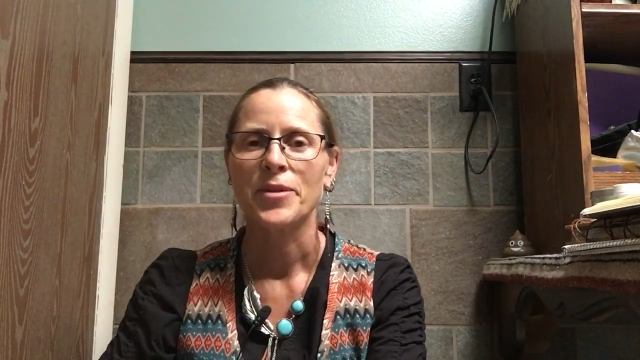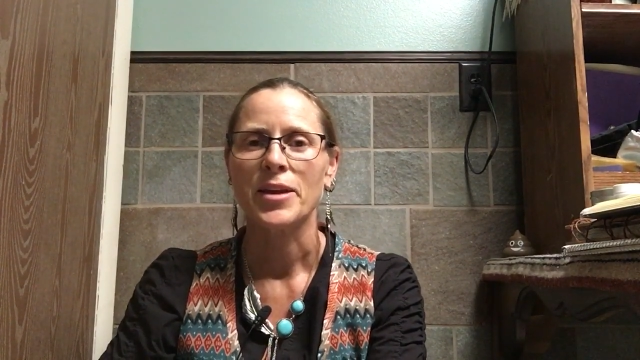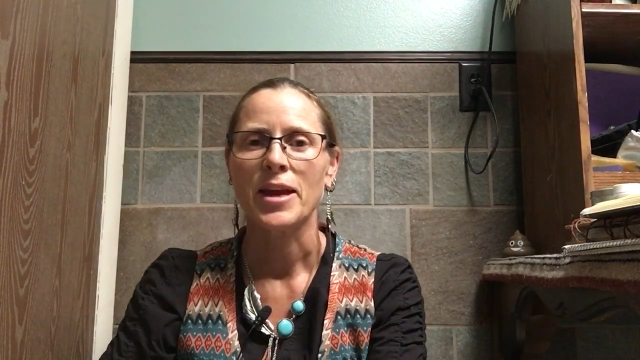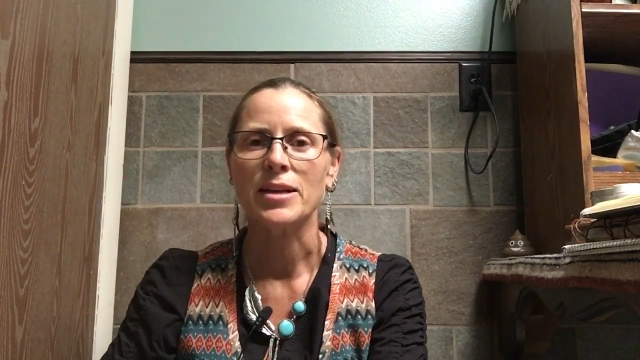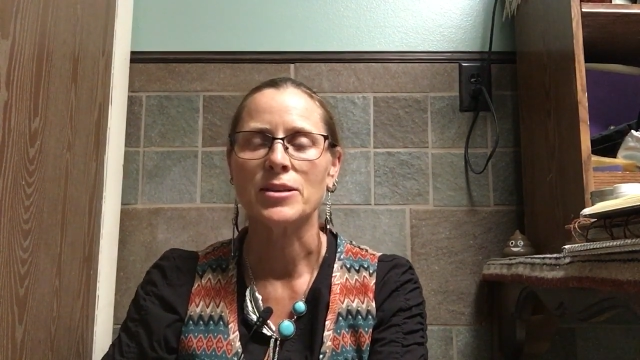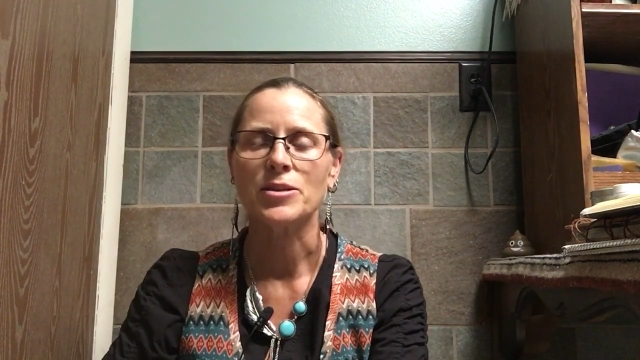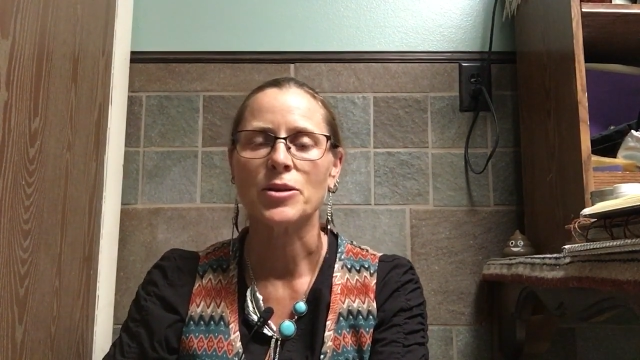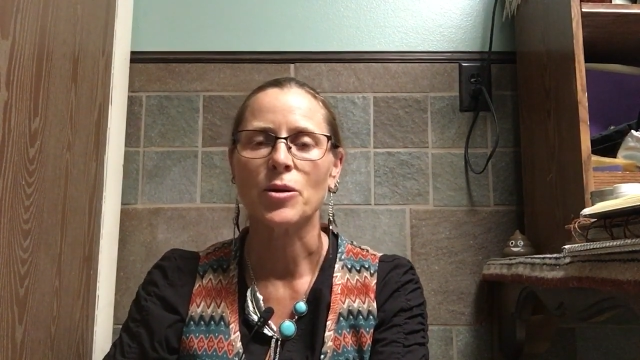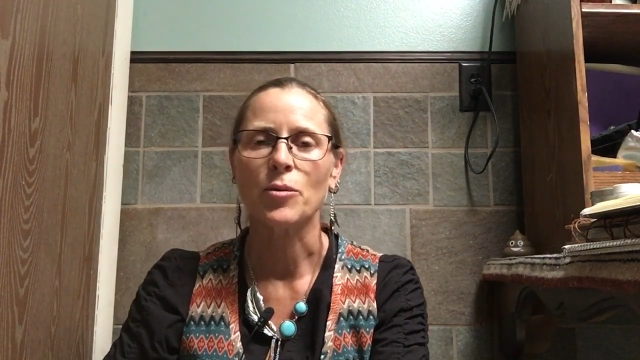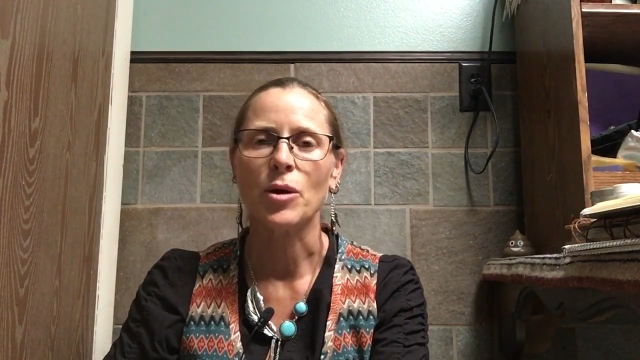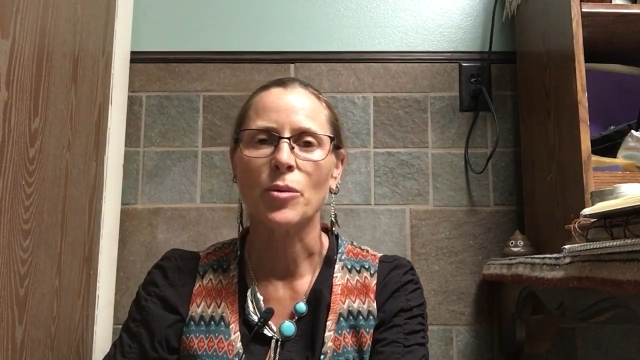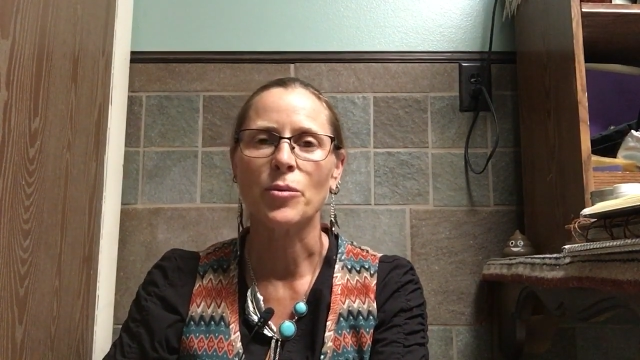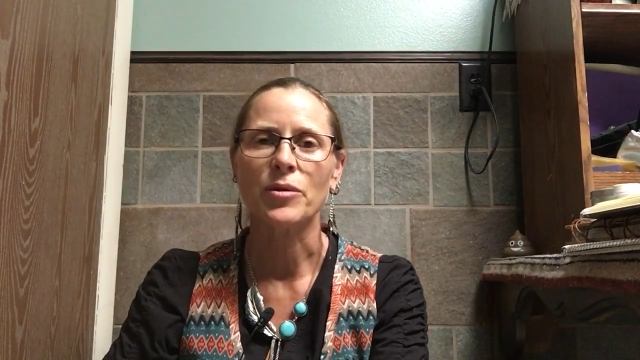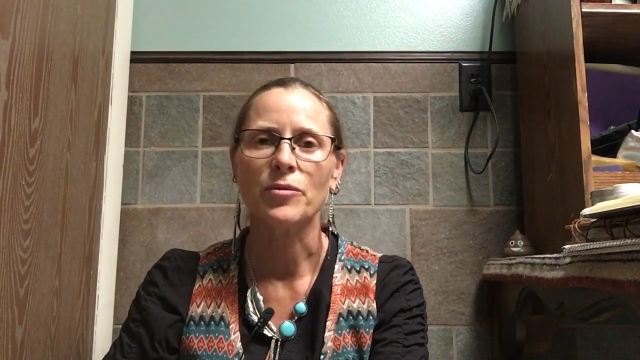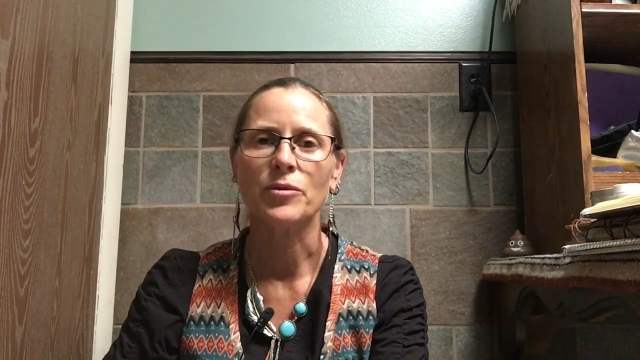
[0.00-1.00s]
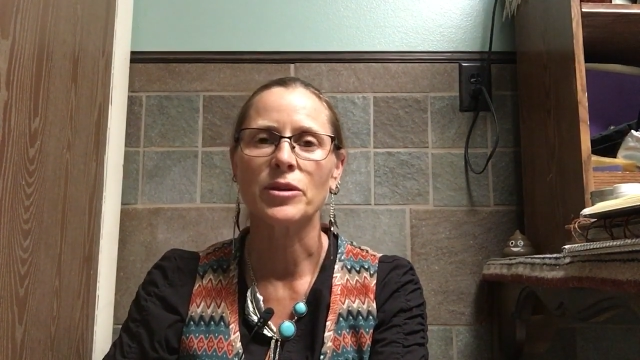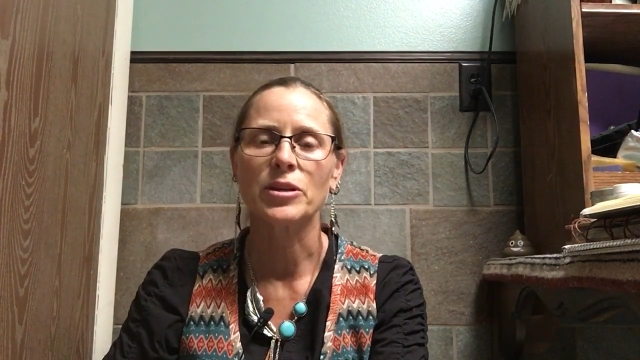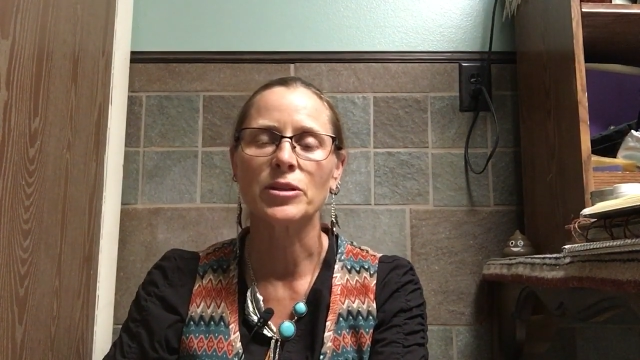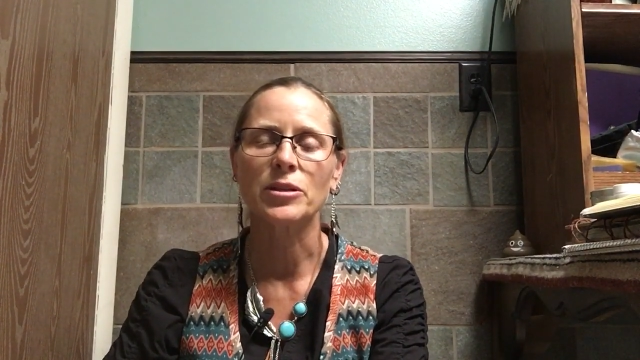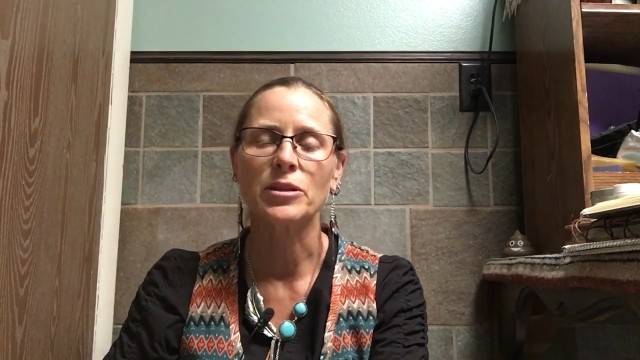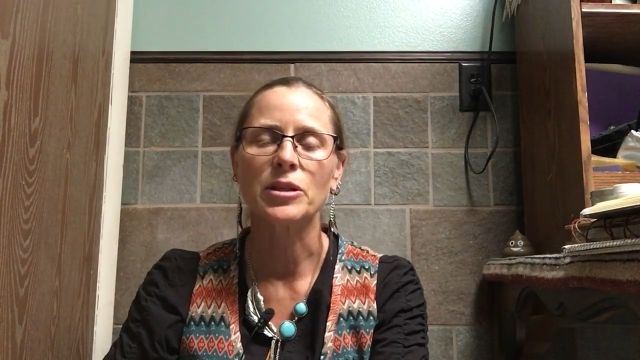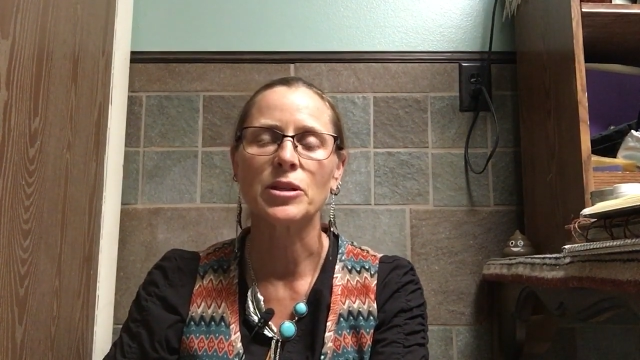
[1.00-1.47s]
And so, what we've
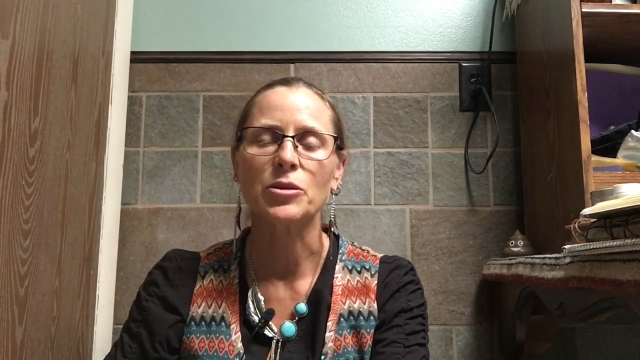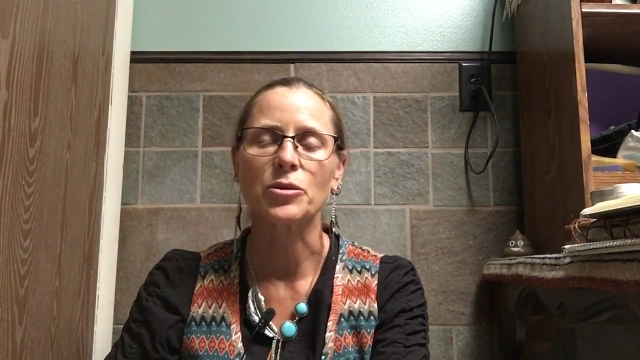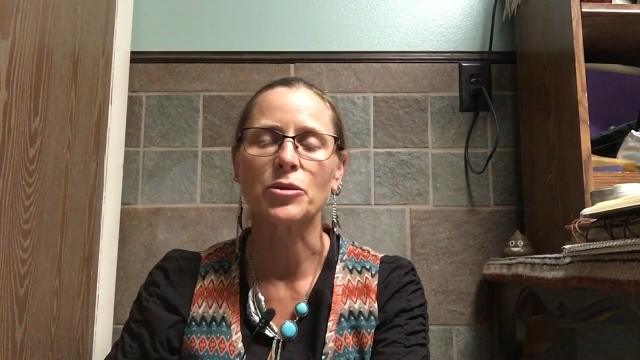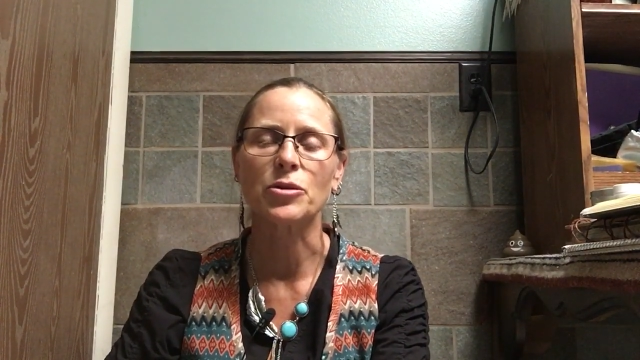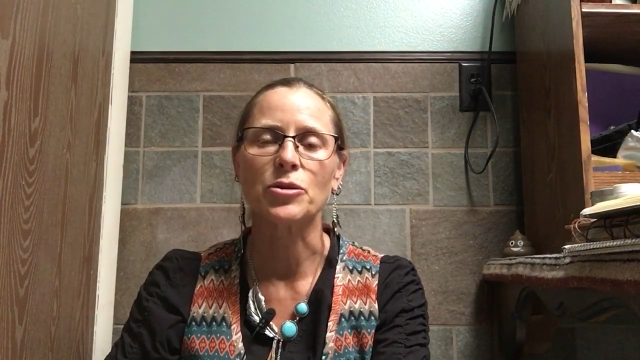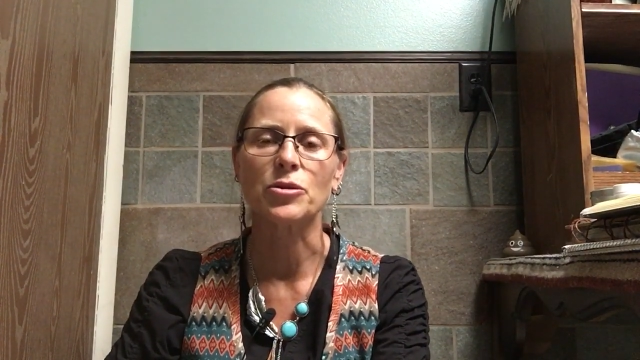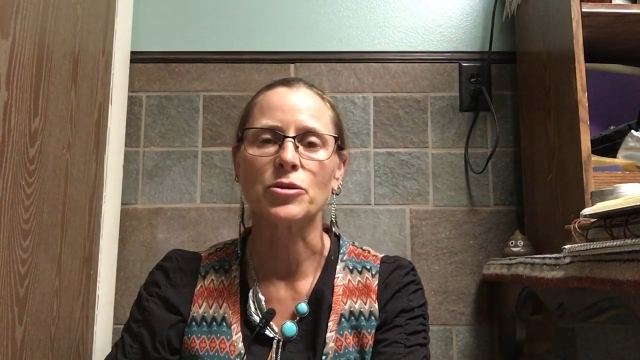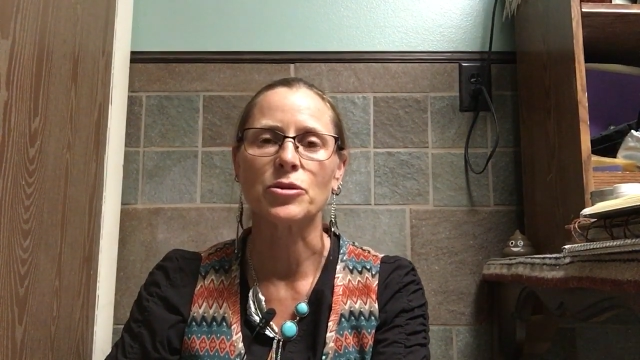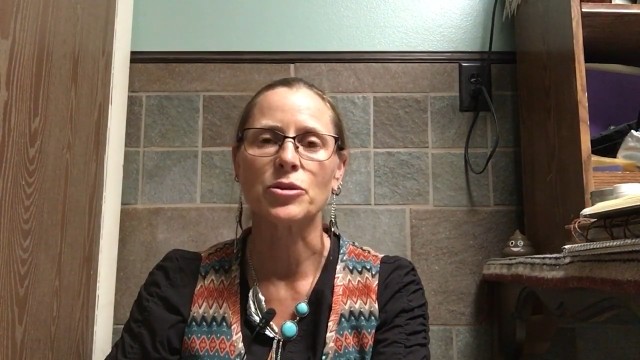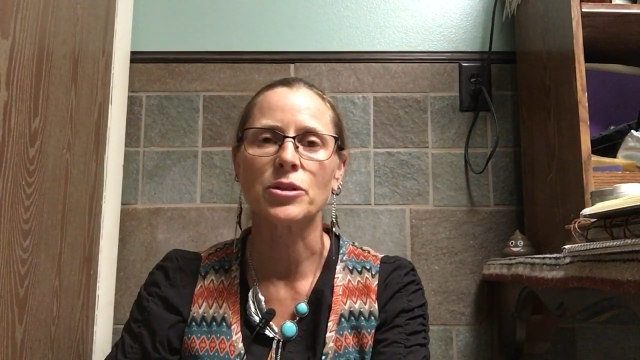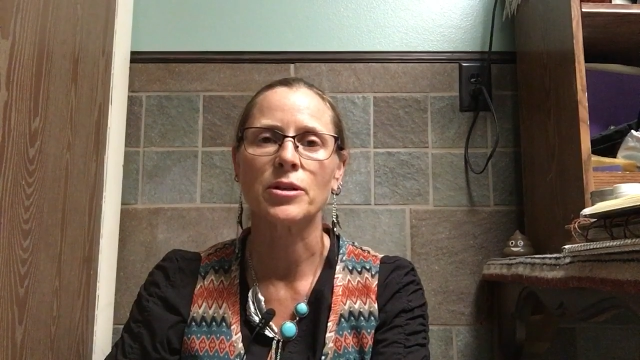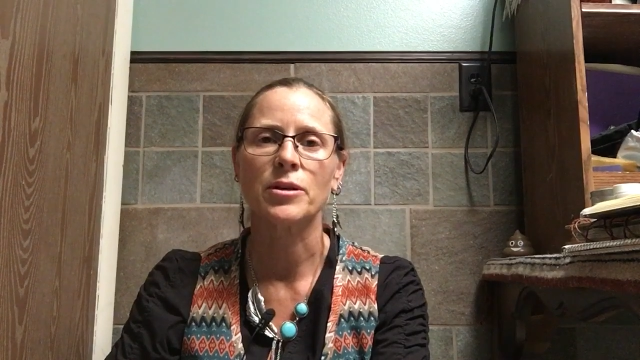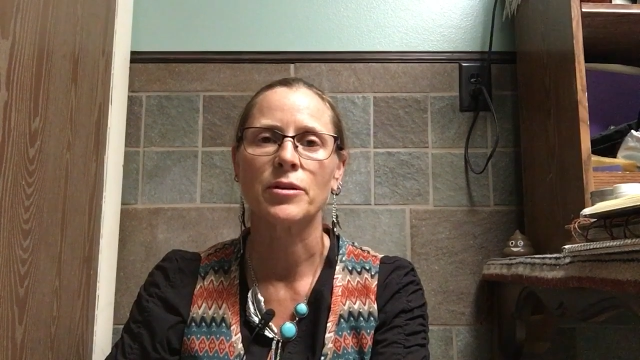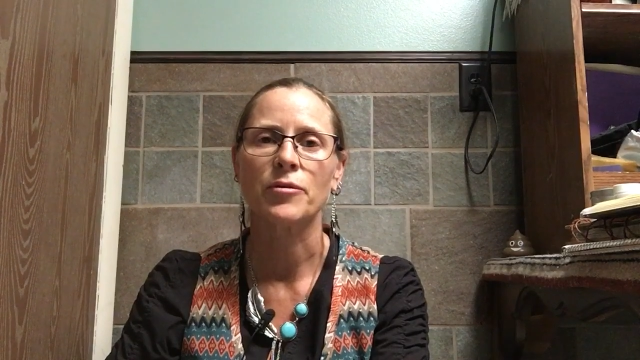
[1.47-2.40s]
literally learned